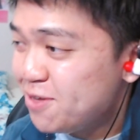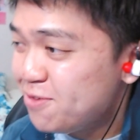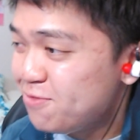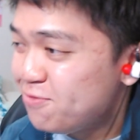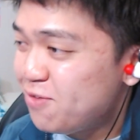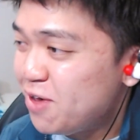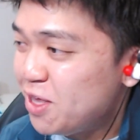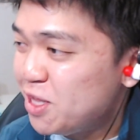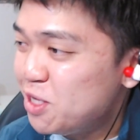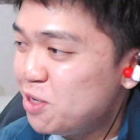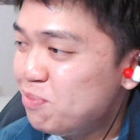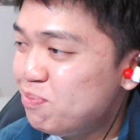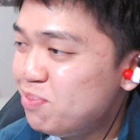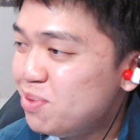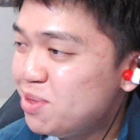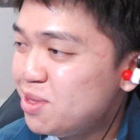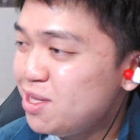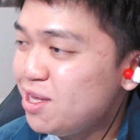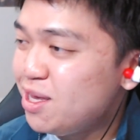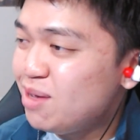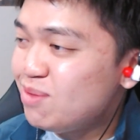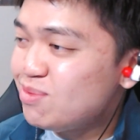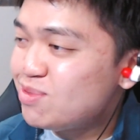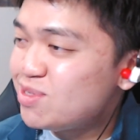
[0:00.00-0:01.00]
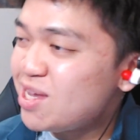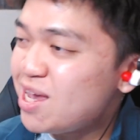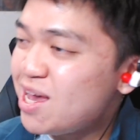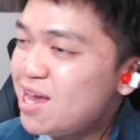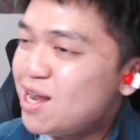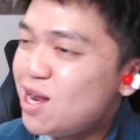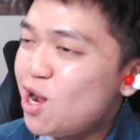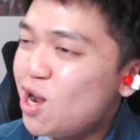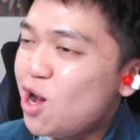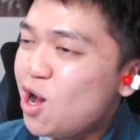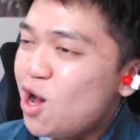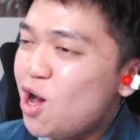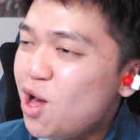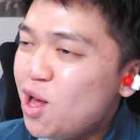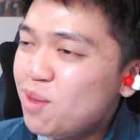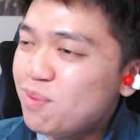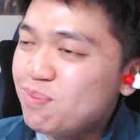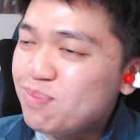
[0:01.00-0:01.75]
fellow believes and all,